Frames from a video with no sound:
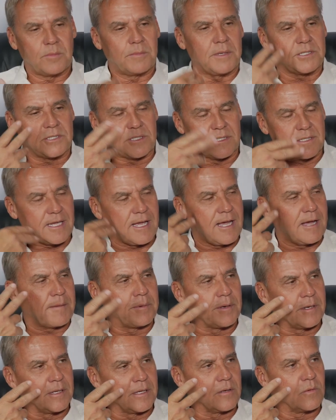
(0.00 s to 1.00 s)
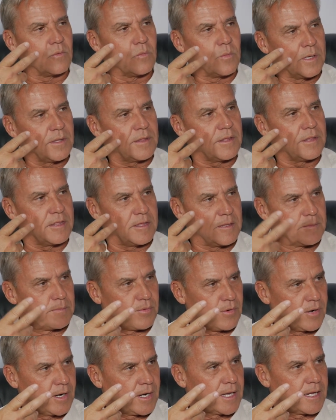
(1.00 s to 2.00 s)
much is happening with the
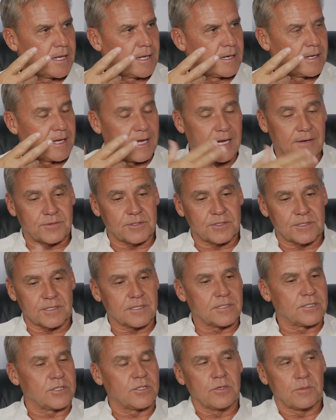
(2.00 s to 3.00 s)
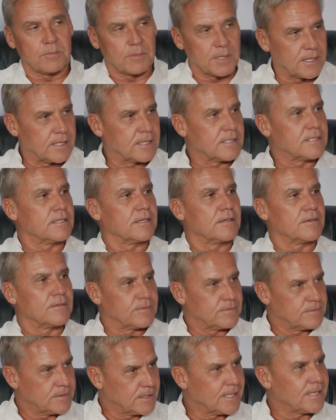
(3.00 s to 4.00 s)
brain after just 2 minutes of
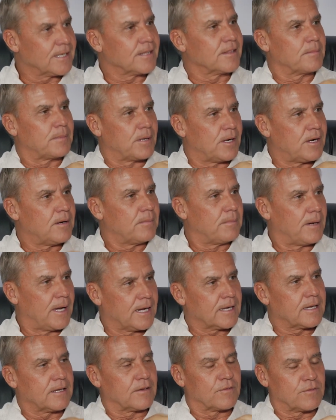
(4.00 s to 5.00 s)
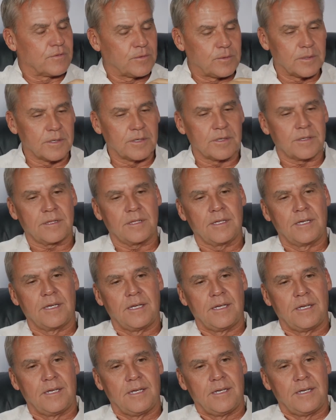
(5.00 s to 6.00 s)
hitting the ball back and forth.
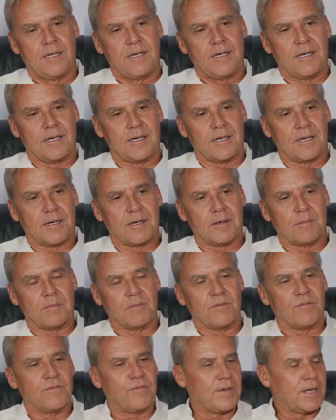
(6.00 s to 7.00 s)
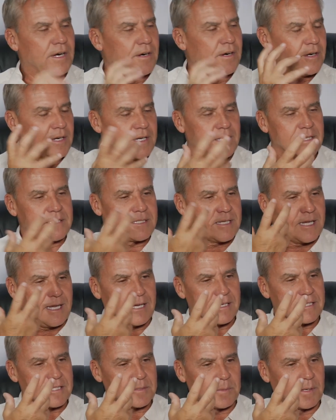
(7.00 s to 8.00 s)
Various
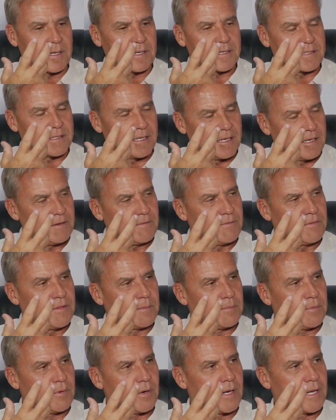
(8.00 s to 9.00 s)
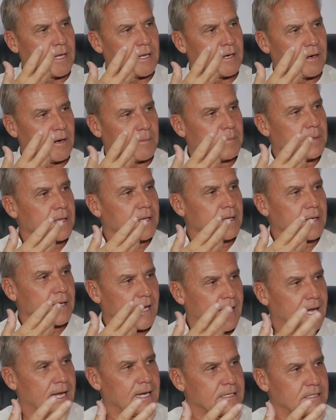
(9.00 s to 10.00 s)
aspects of the brain are being
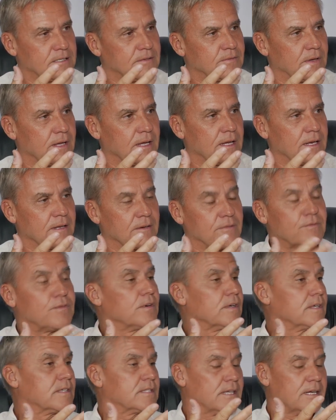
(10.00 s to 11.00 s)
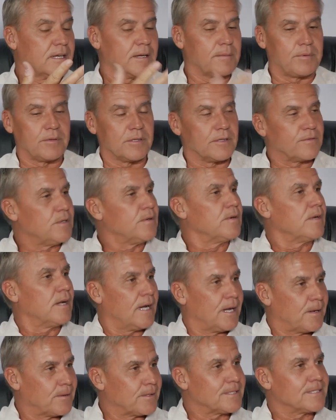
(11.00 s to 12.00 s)
activated. For example, if you and
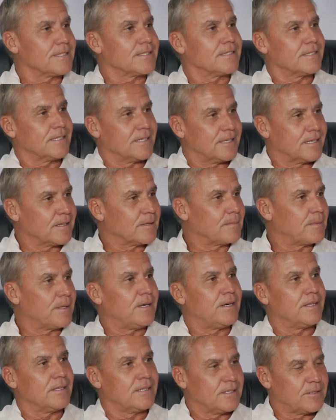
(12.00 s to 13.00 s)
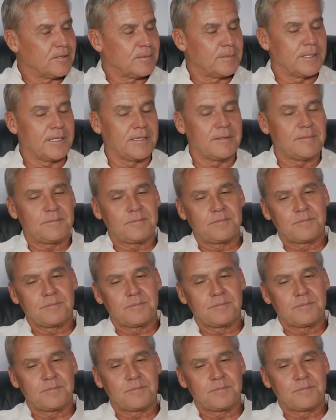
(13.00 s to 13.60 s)
I were just hitting the ball a little bit